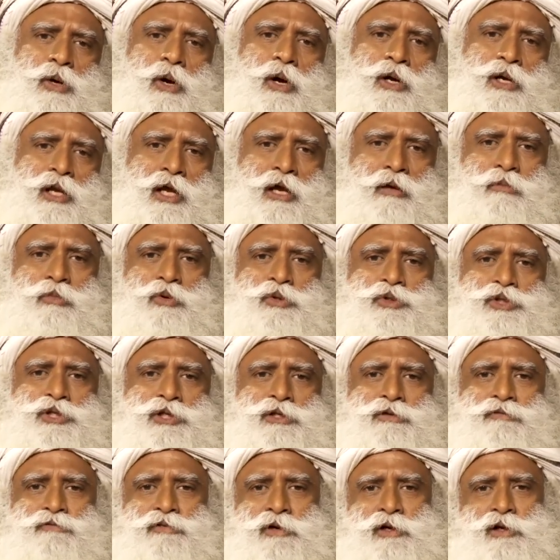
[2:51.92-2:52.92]
thought,
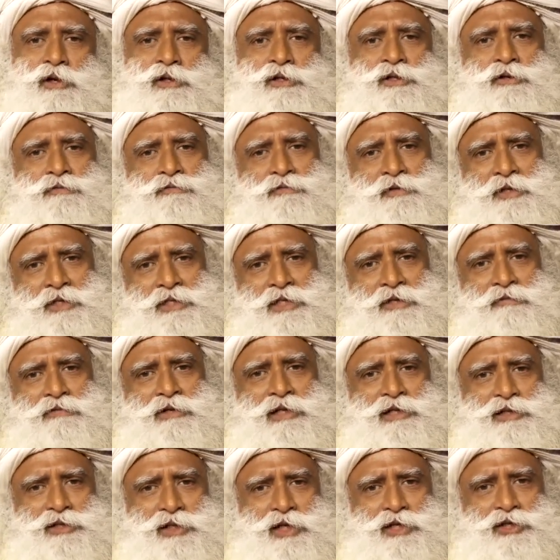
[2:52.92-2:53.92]
emotion, philosophy,
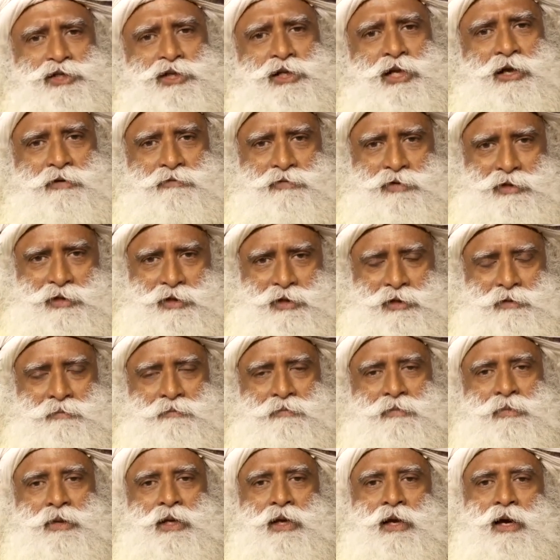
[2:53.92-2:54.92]
civilization, everything.
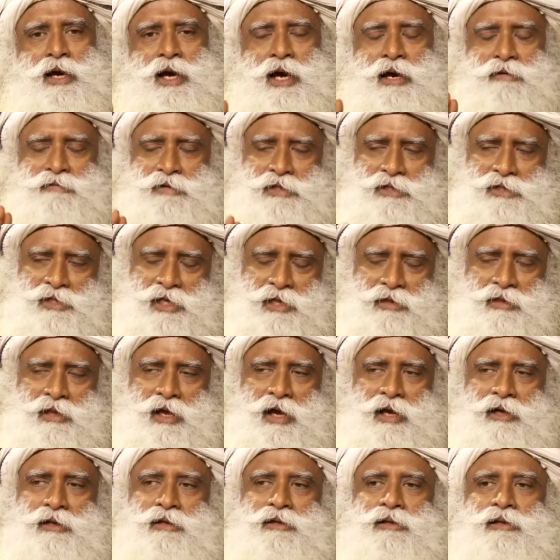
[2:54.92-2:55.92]
Having said
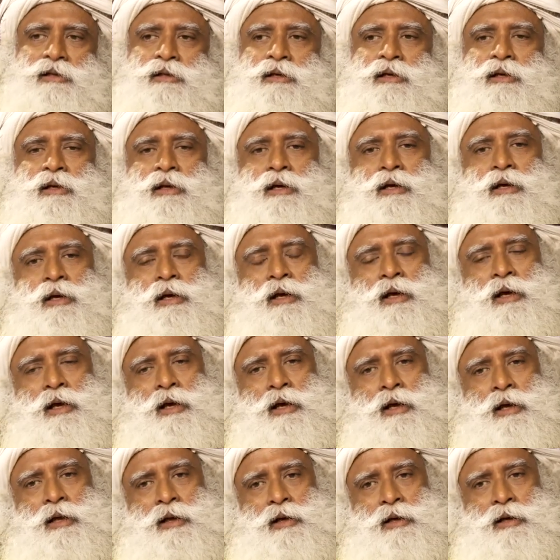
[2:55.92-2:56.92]
that,
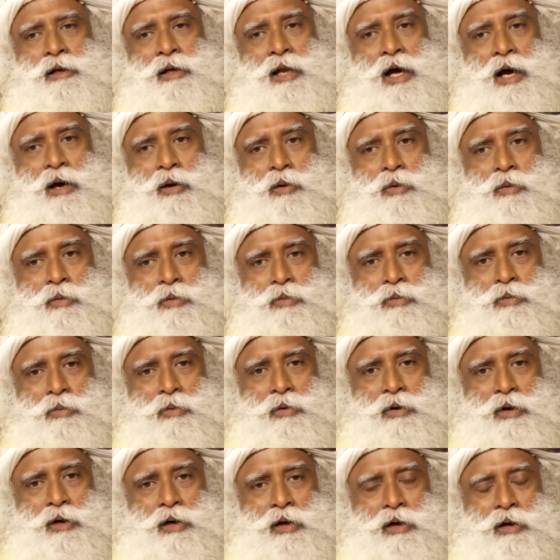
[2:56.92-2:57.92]

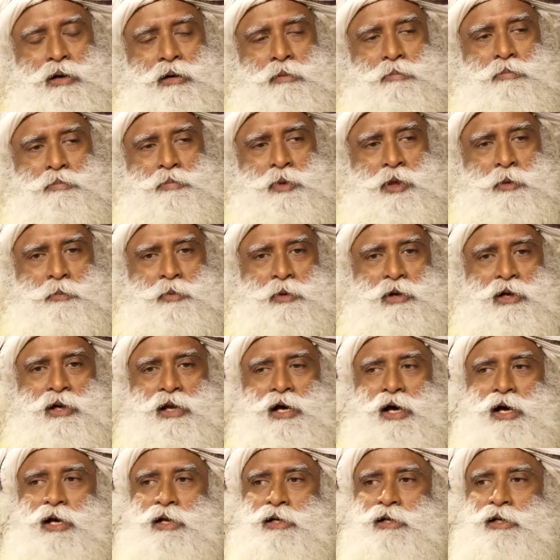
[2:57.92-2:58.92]
now
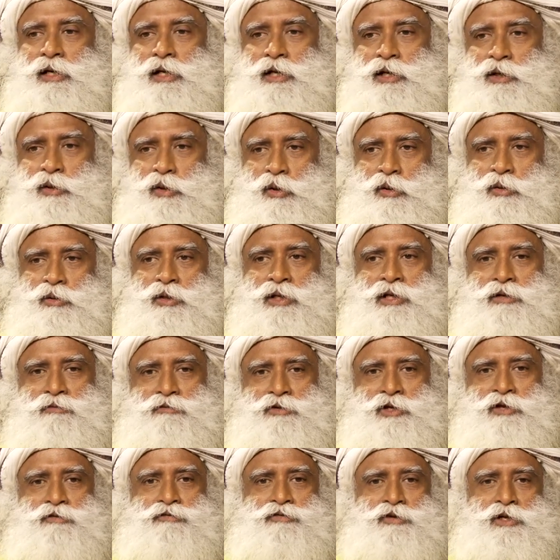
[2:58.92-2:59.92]
people are,
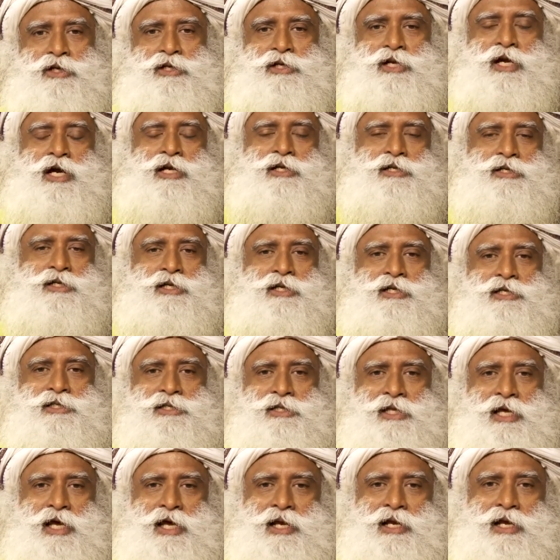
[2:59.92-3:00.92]
in different
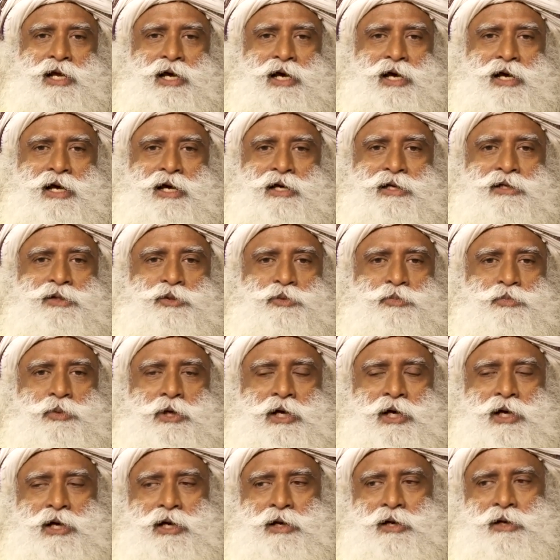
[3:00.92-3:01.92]
countries,
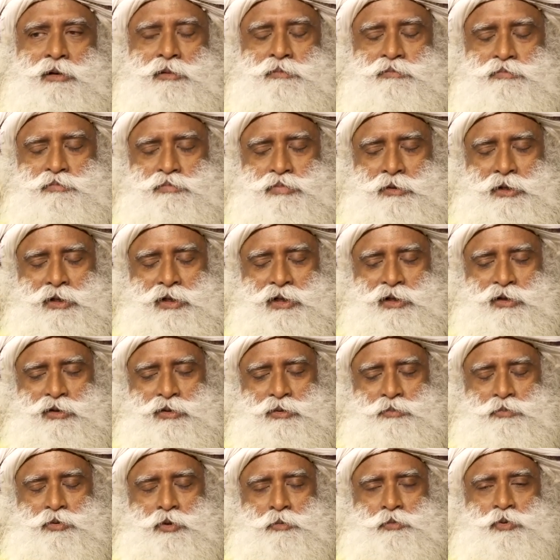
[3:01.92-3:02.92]
they're
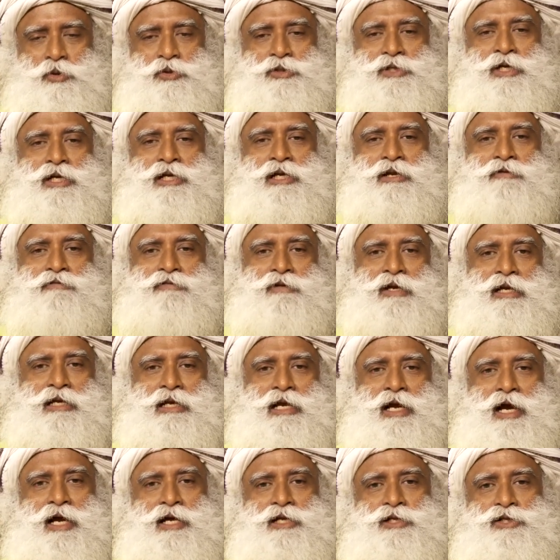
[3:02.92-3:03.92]
proposing
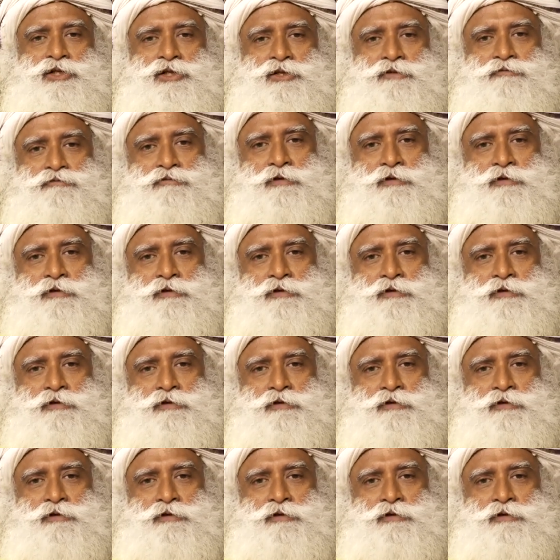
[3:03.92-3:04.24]
different kinds